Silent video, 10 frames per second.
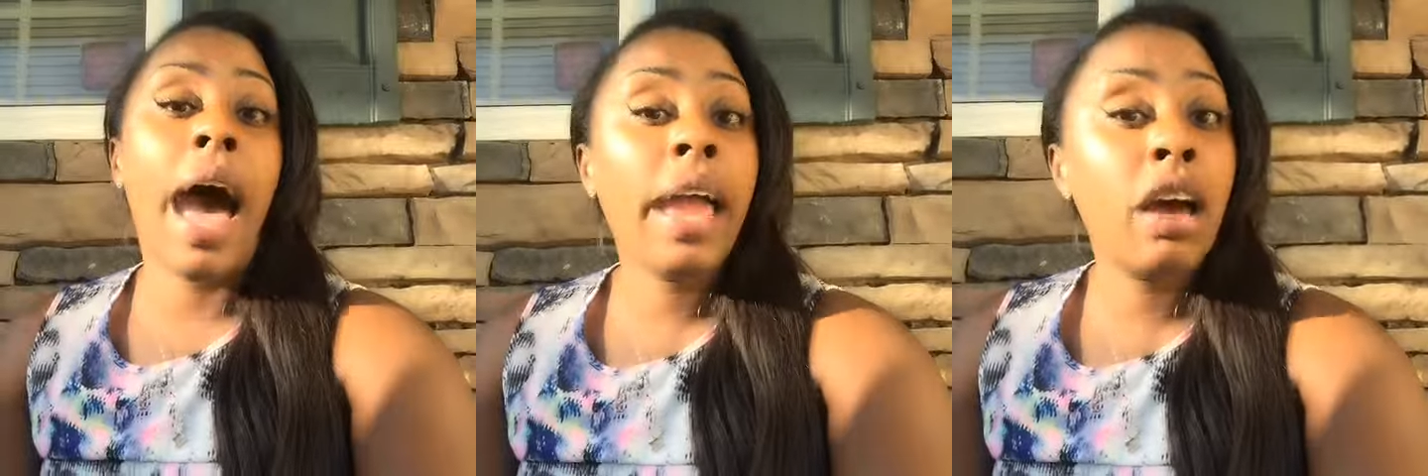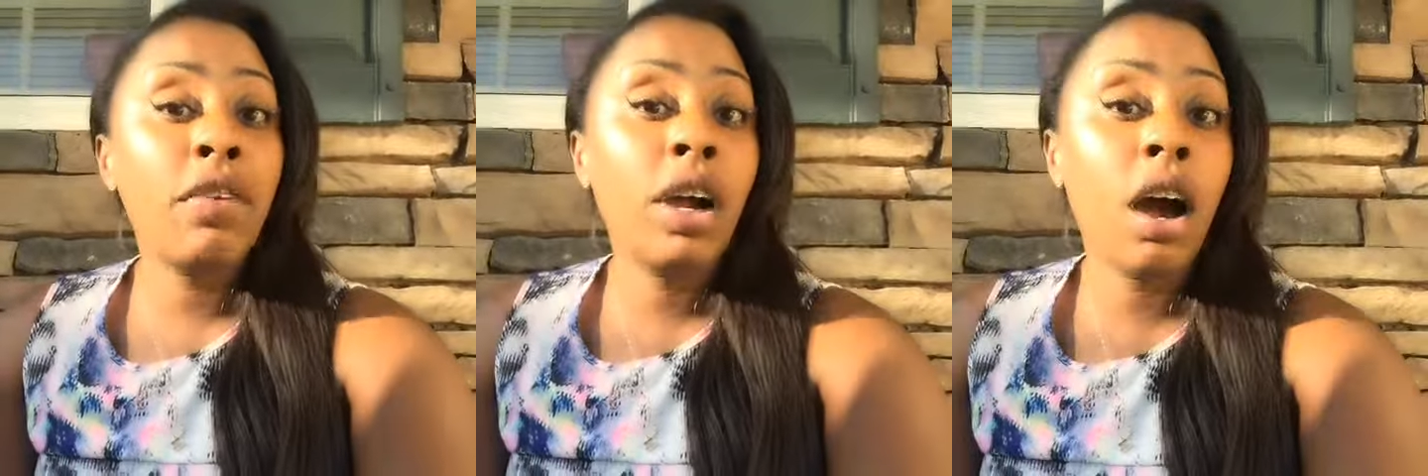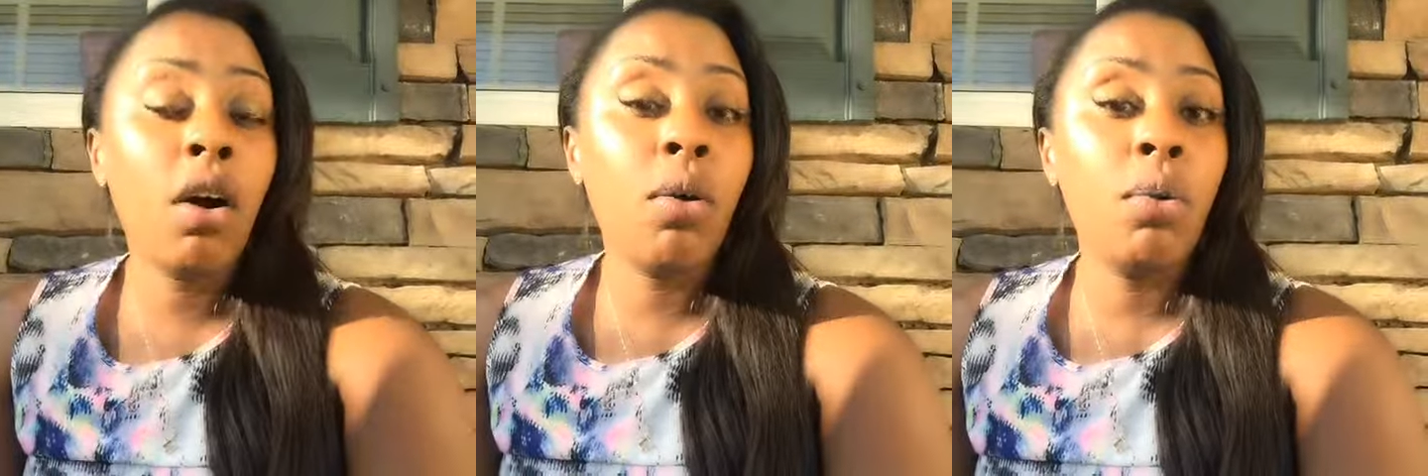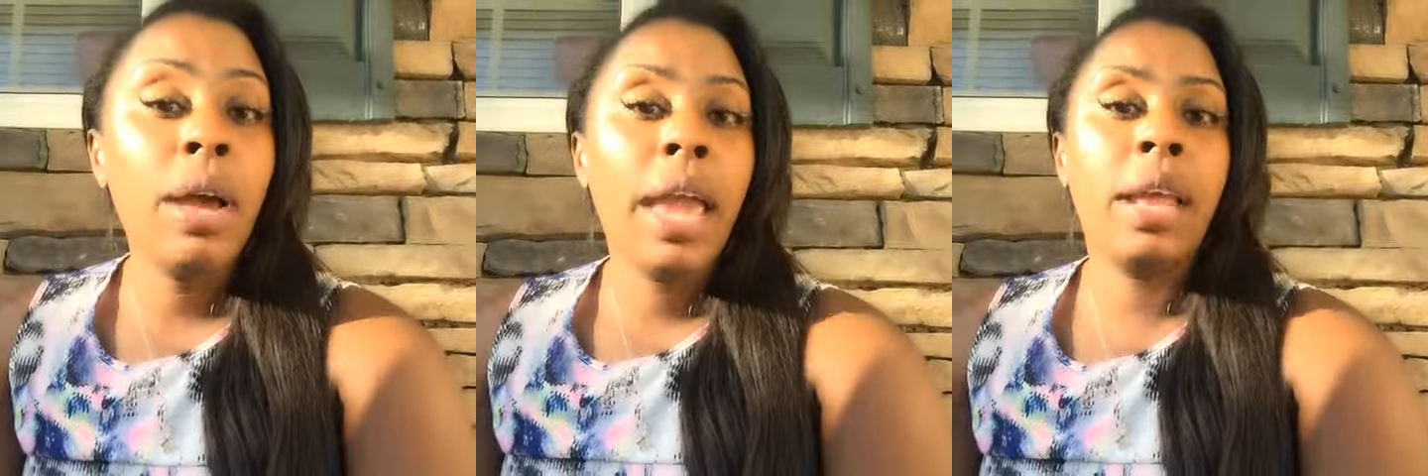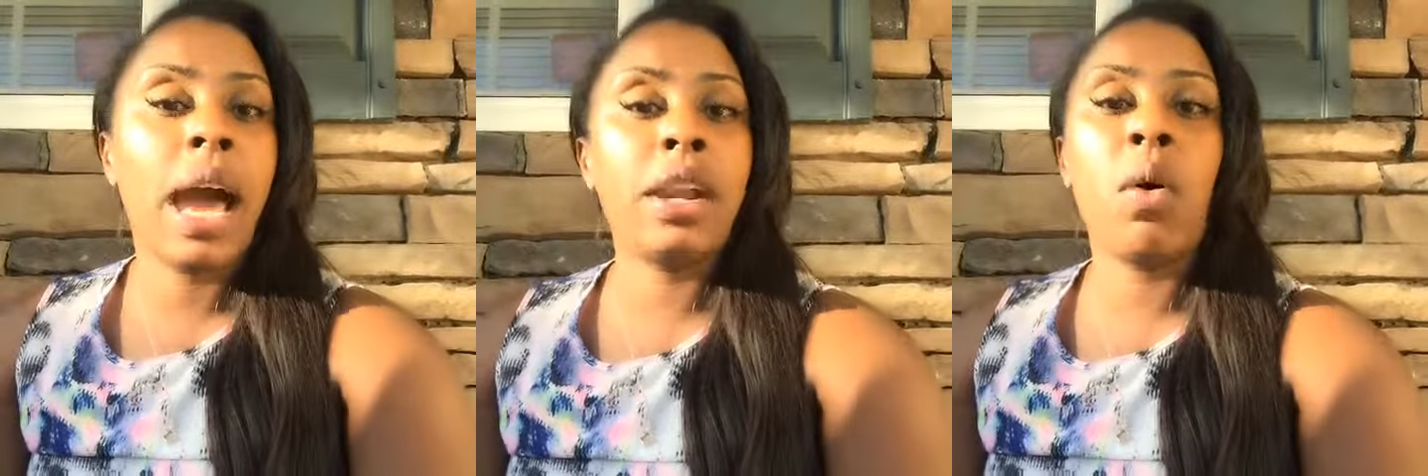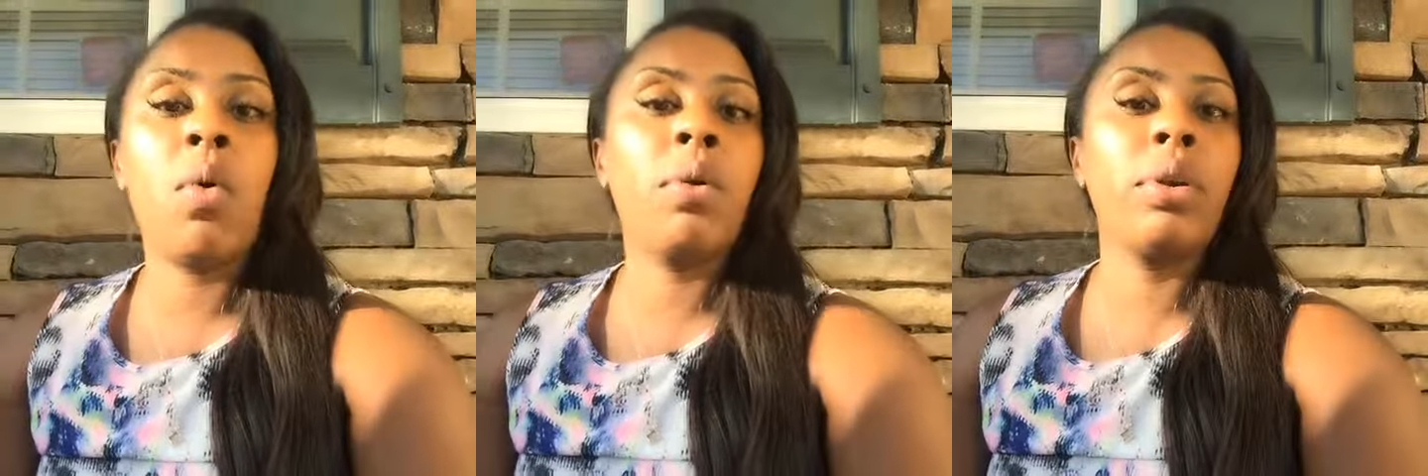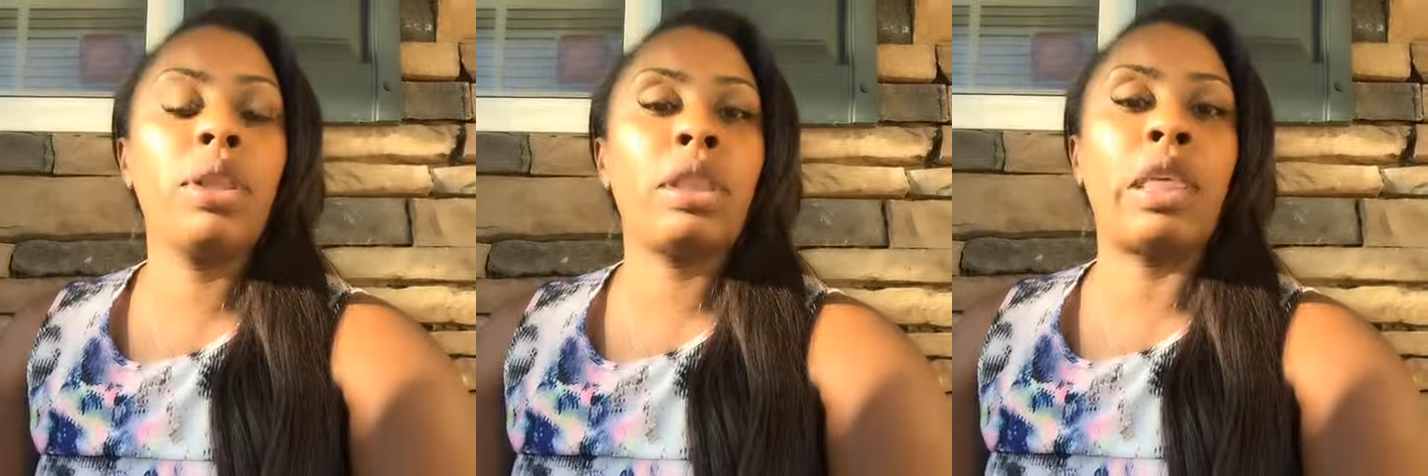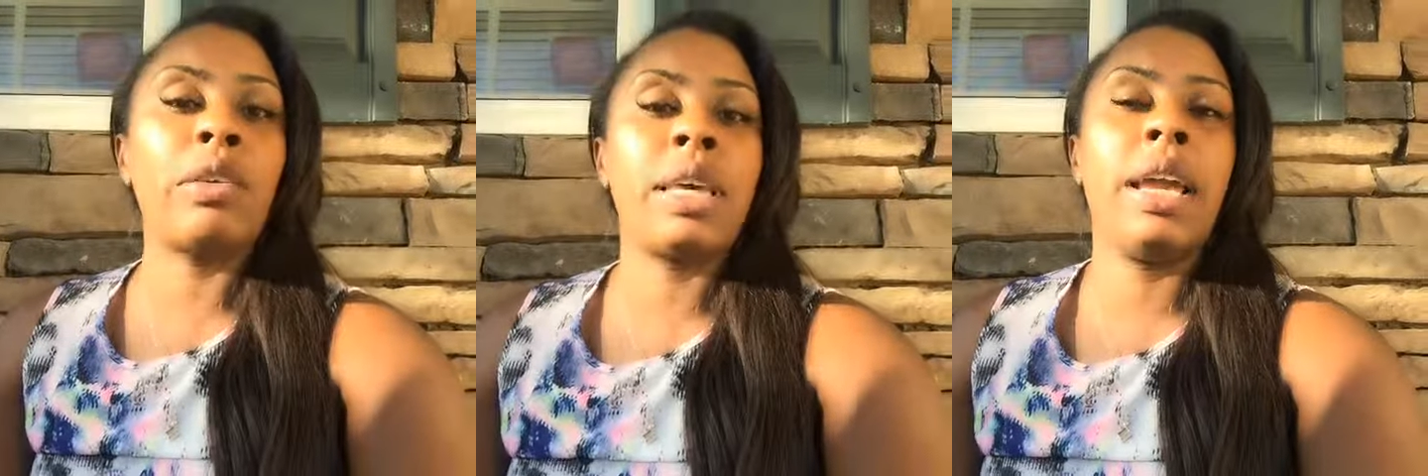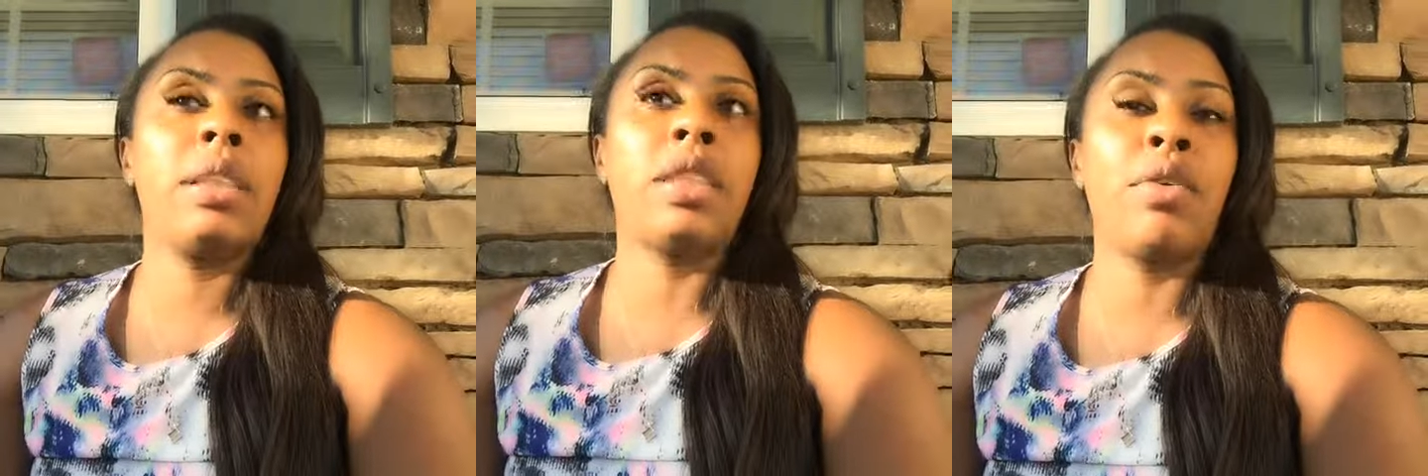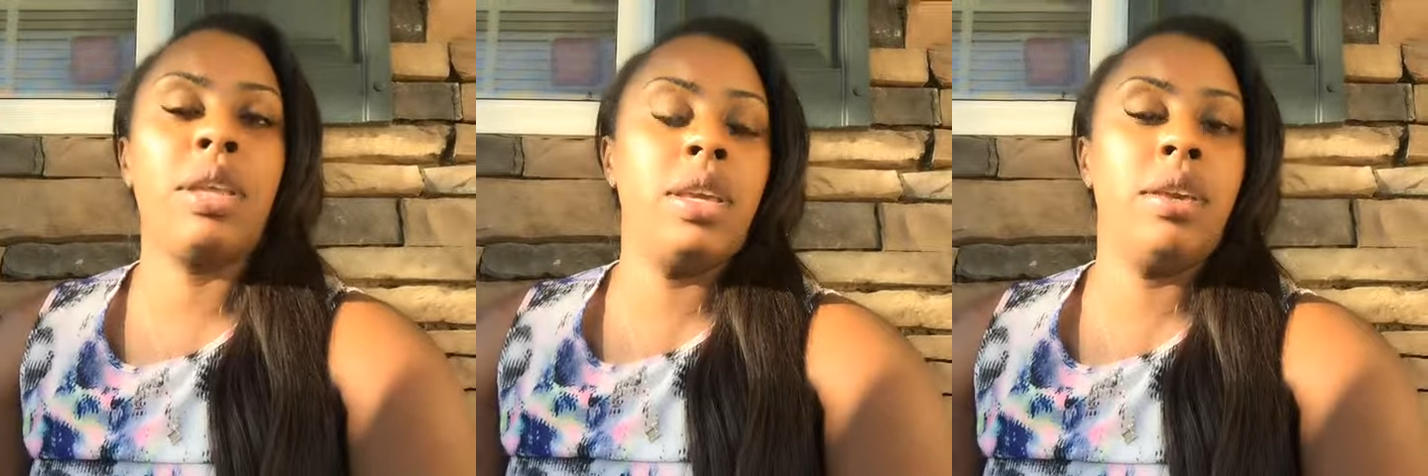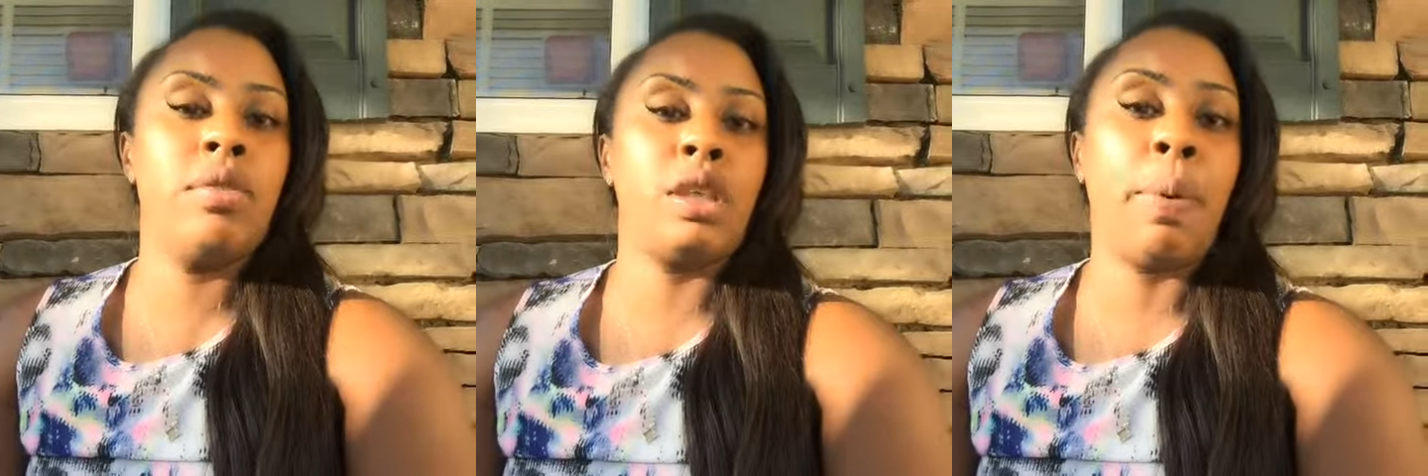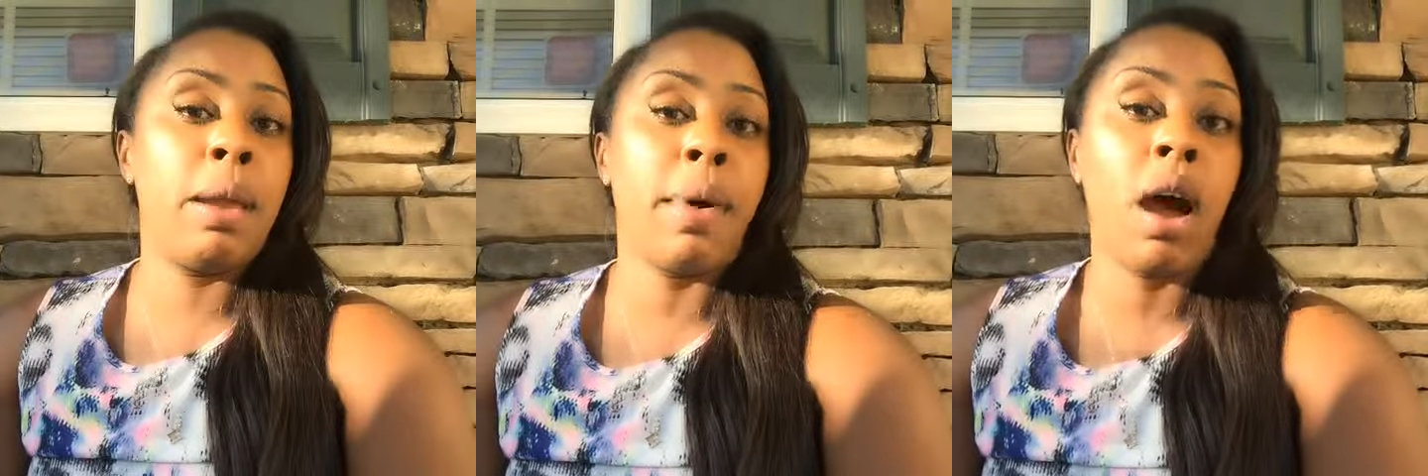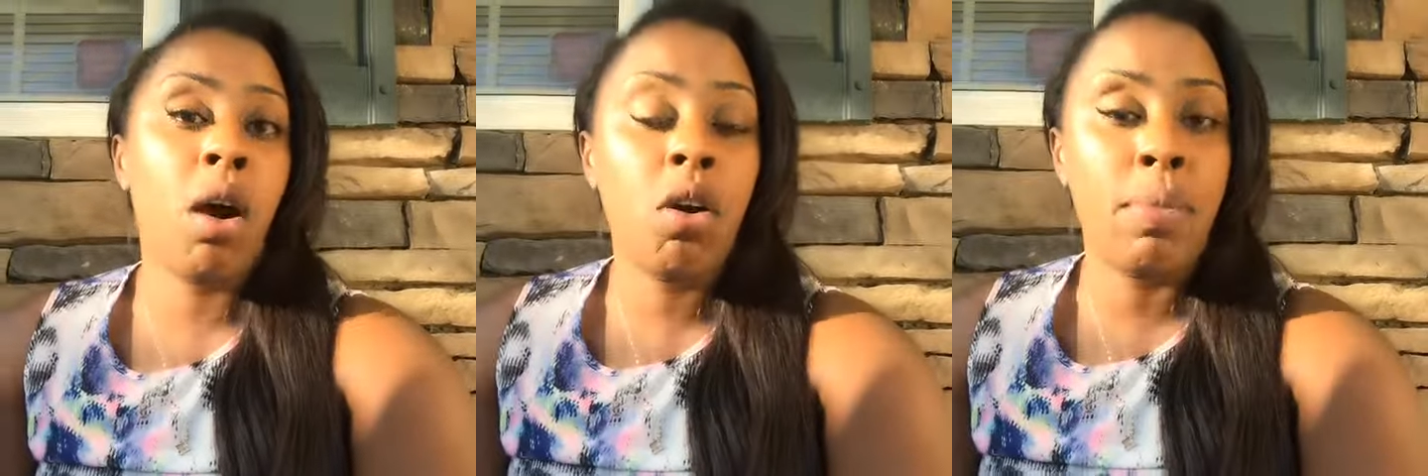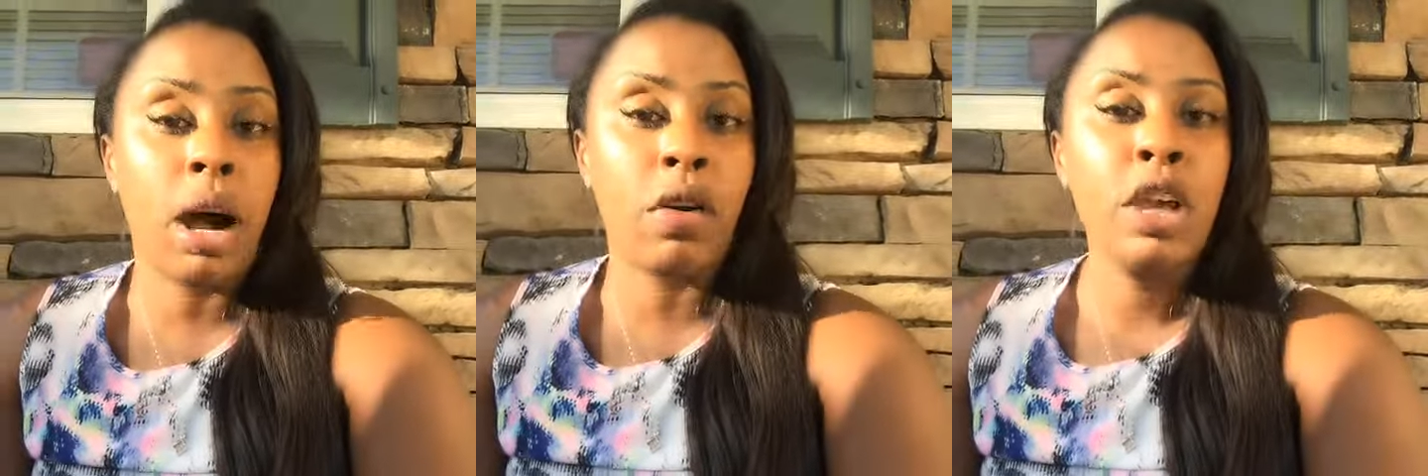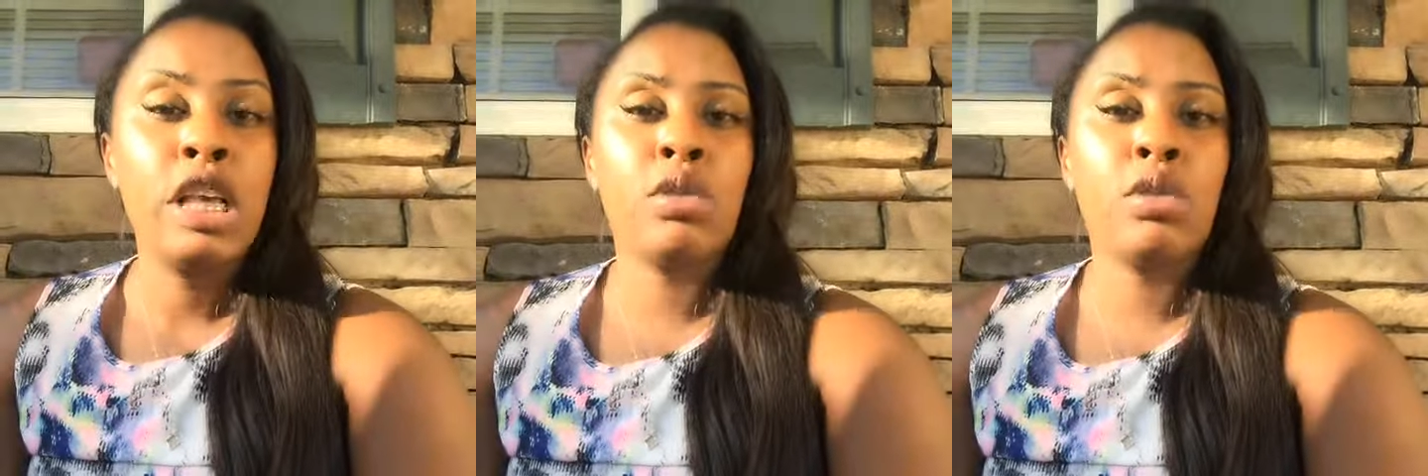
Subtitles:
I have a goal, and I don't want to take 30 years to pay my home off.